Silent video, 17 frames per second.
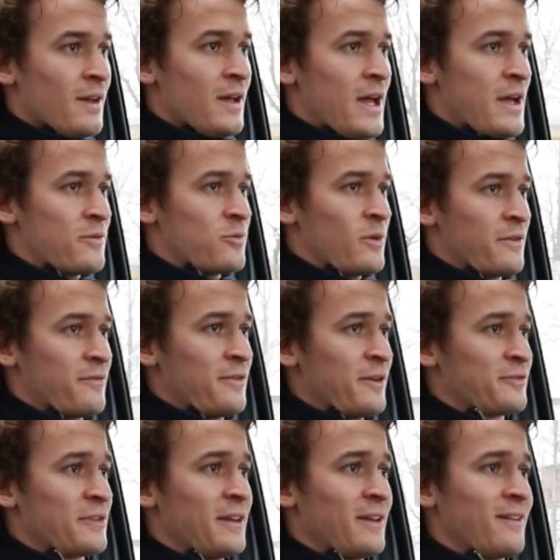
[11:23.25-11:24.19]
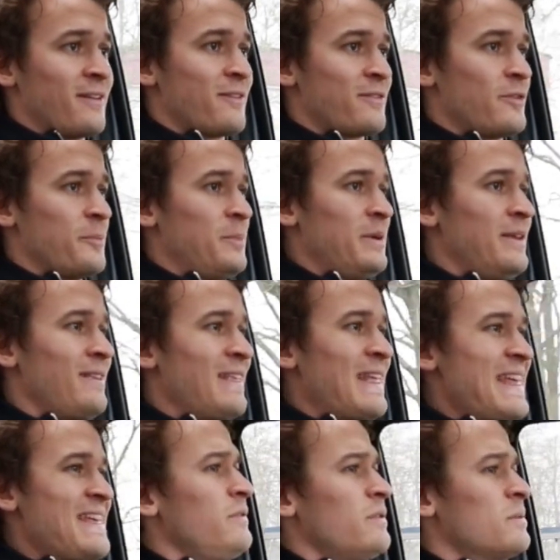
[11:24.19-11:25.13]
F150 for being
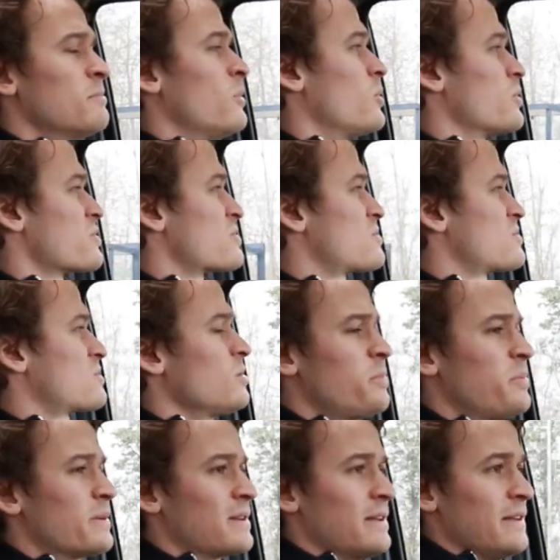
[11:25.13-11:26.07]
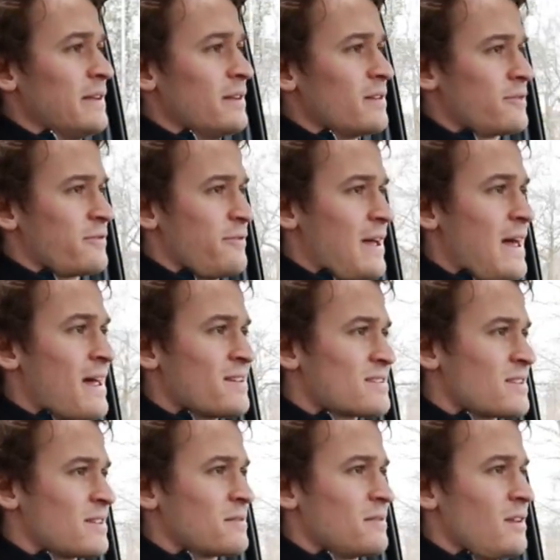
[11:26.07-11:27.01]
even more stupidly
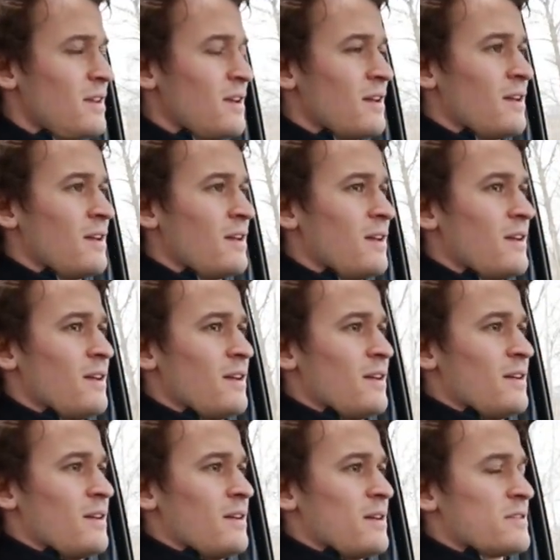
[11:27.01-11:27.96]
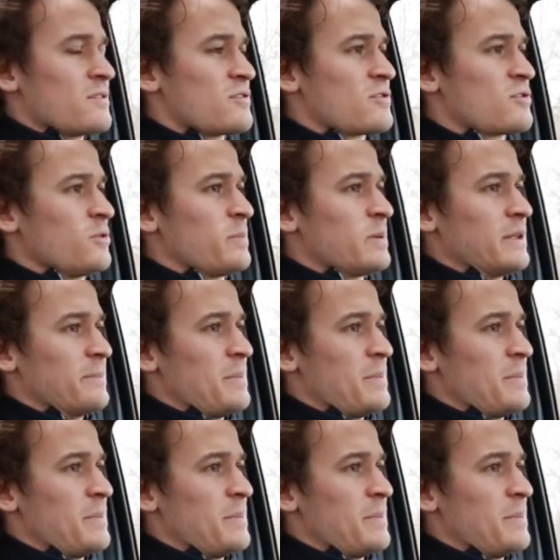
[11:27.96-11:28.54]
fast and stupidly